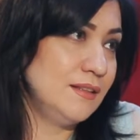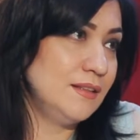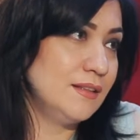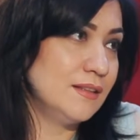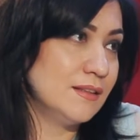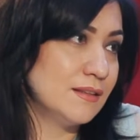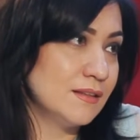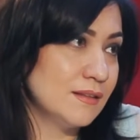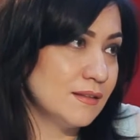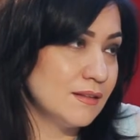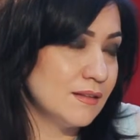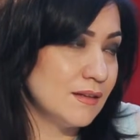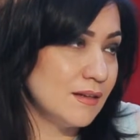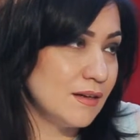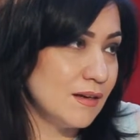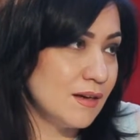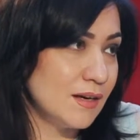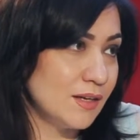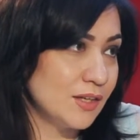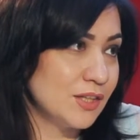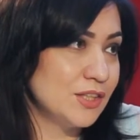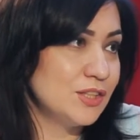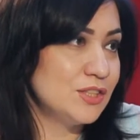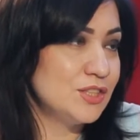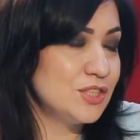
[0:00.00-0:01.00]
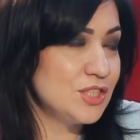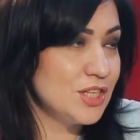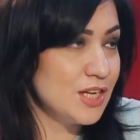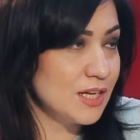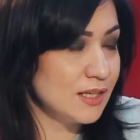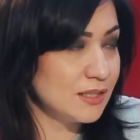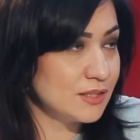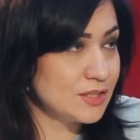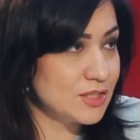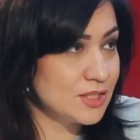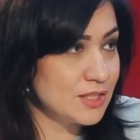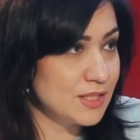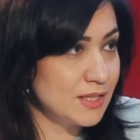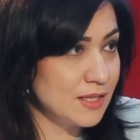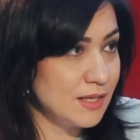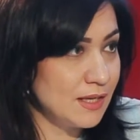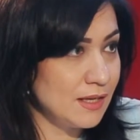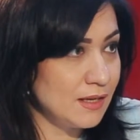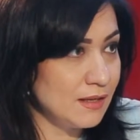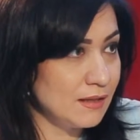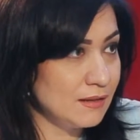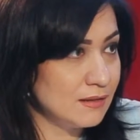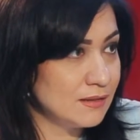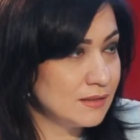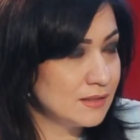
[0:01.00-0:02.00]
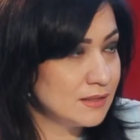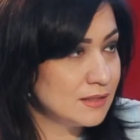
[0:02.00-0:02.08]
in architecture?